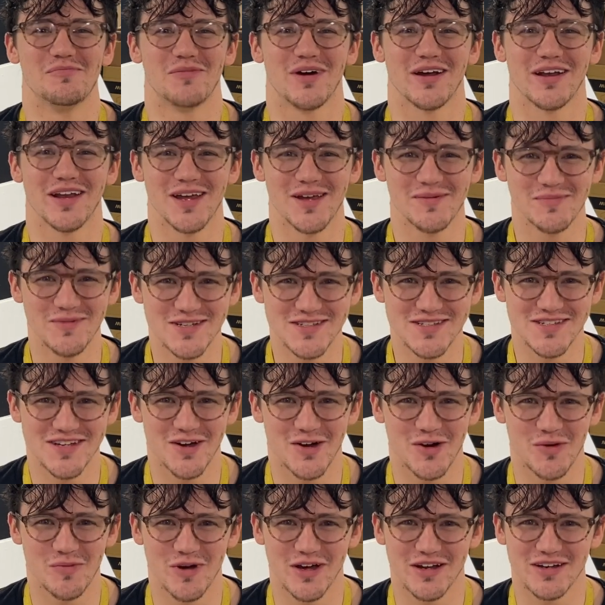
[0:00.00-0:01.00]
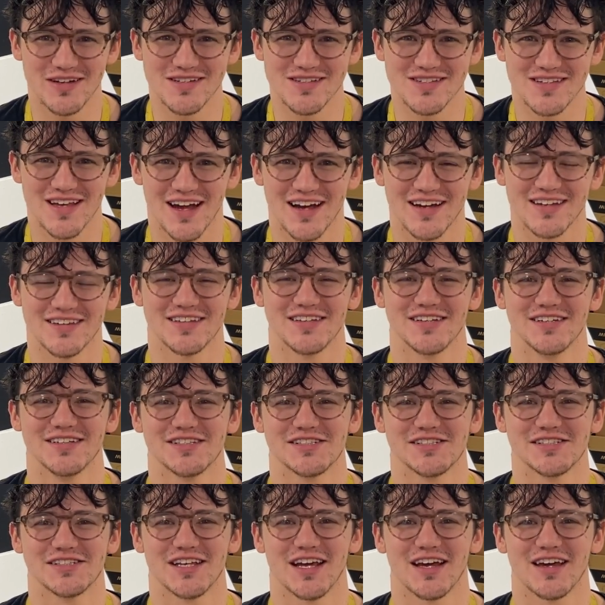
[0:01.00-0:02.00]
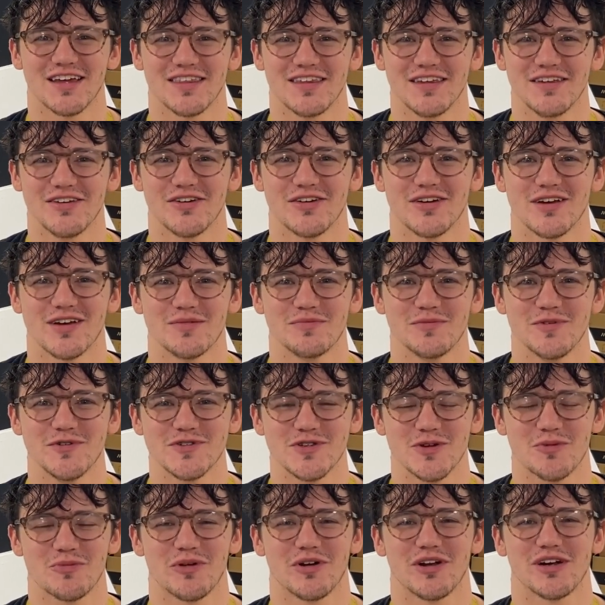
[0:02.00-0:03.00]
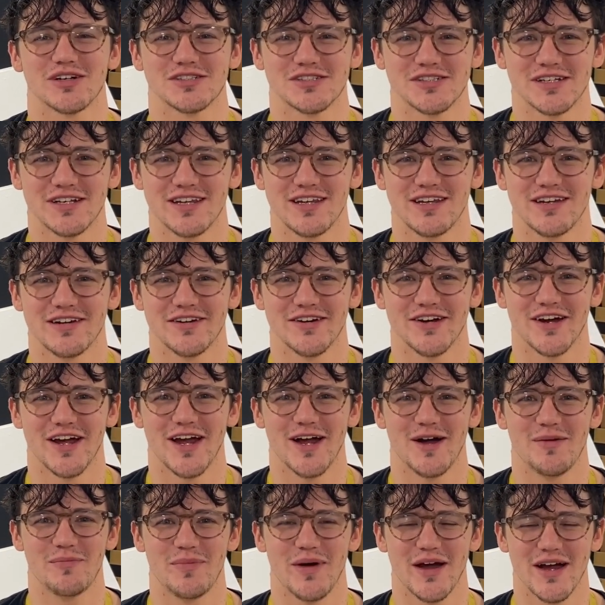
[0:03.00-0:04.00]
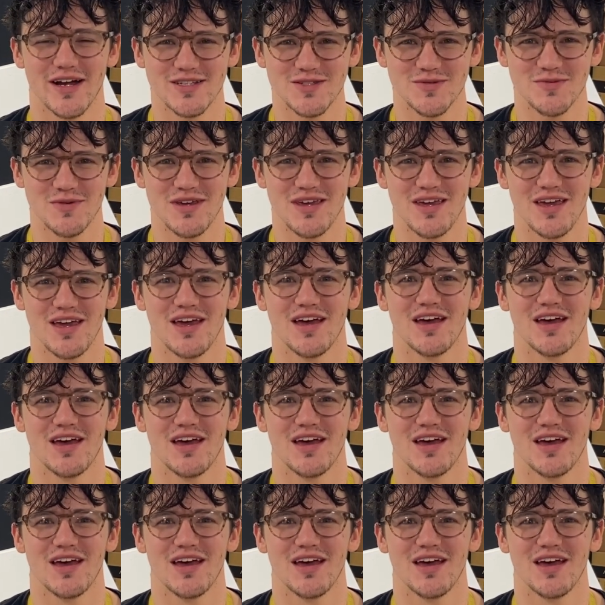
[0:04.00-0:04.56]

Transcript: My name is Gunnar Bettis. I teach tech theater and music production here at PASB.